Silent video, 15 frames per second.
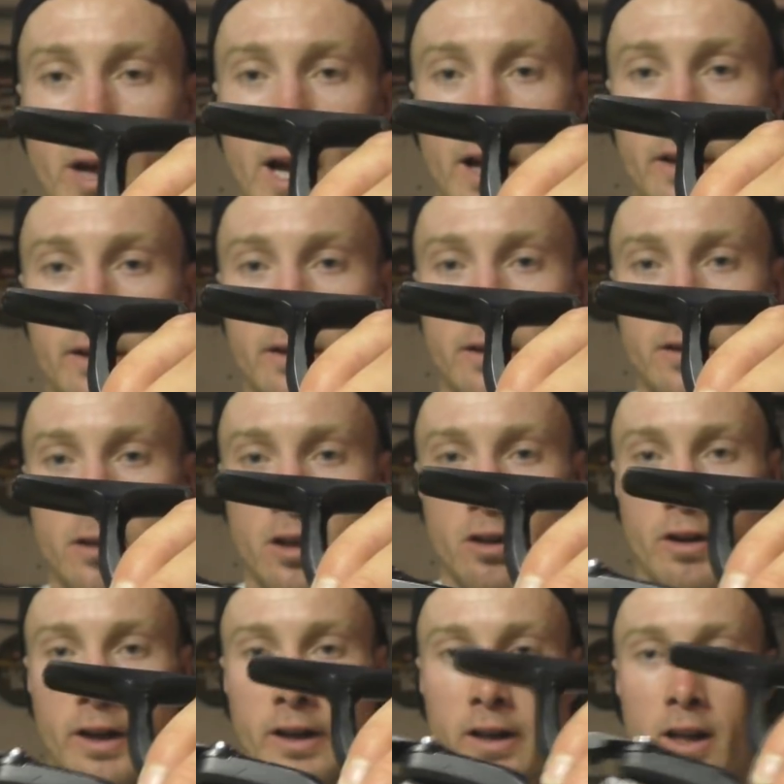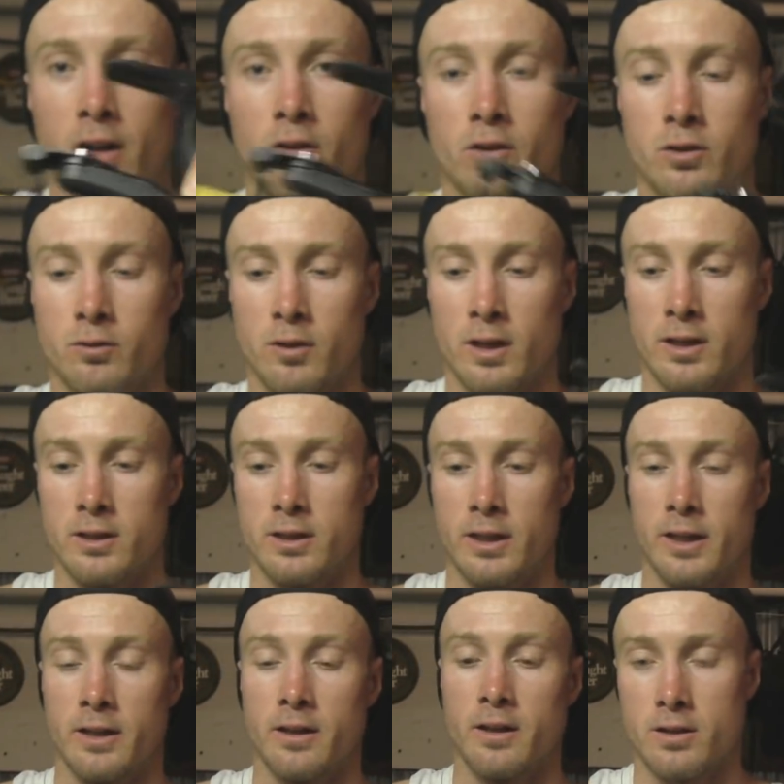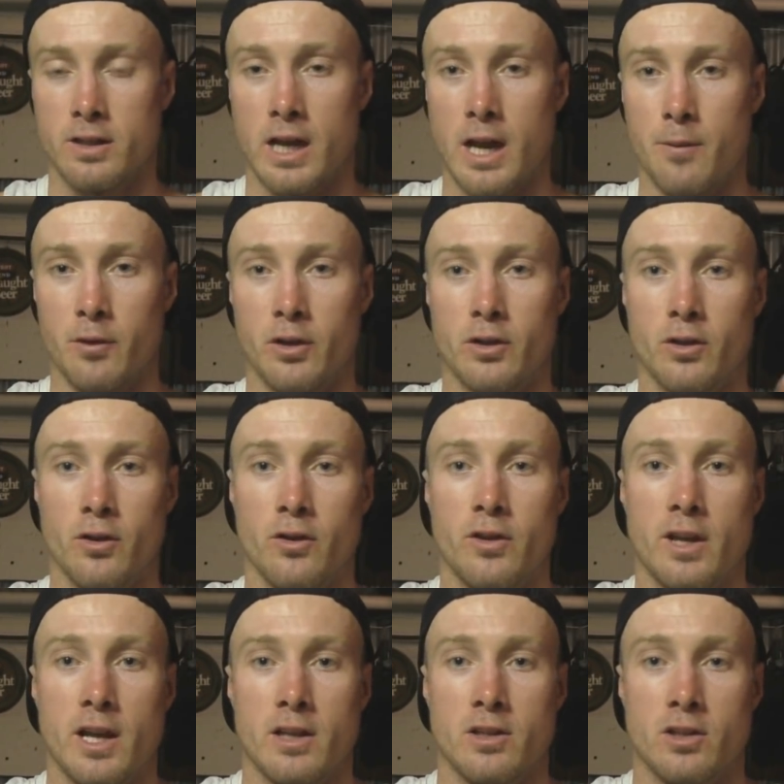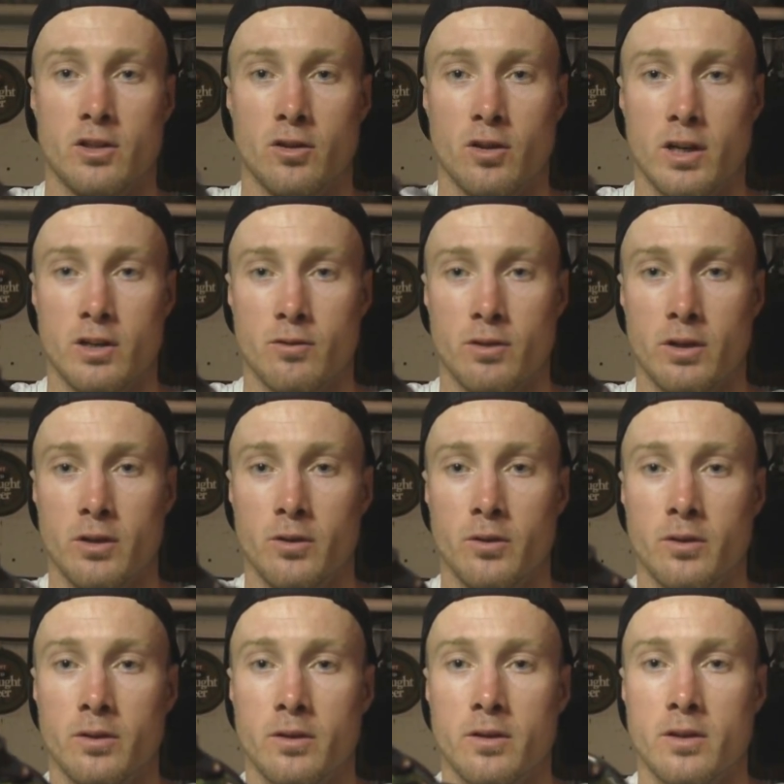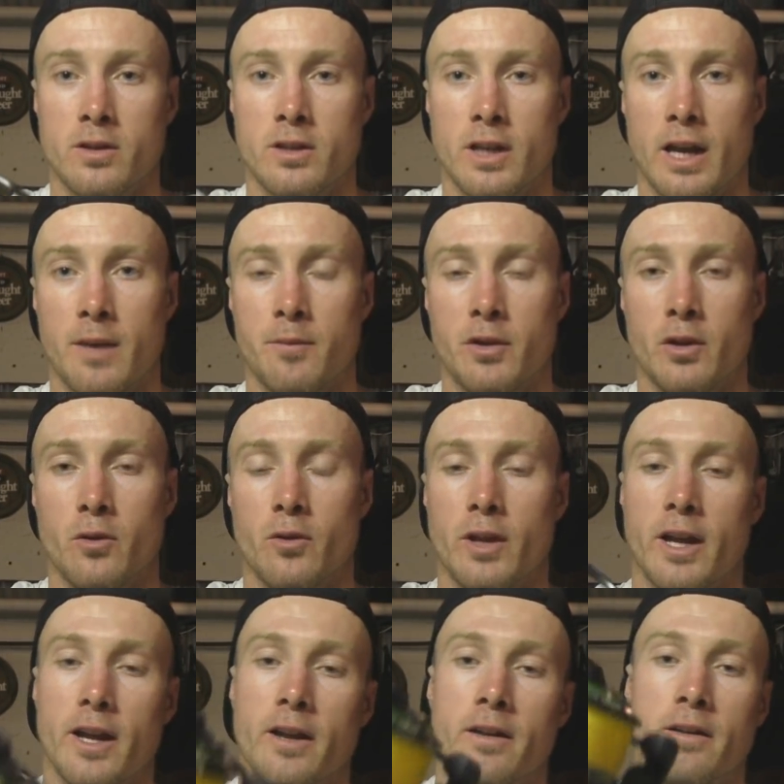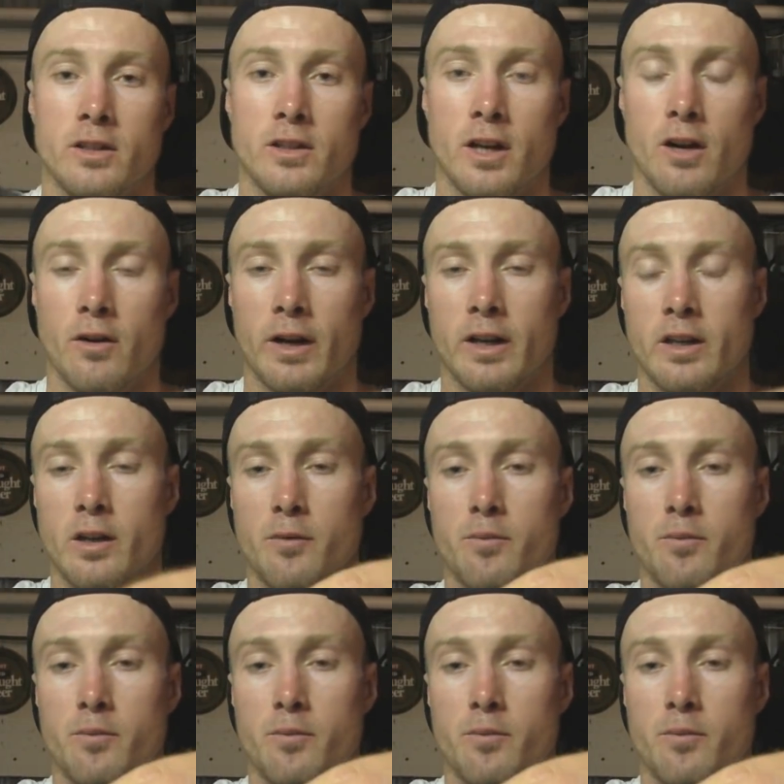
pattern. I reckon that looks really sick. Same on the 2,000 size reel, same deal there. Just yeah, I reckon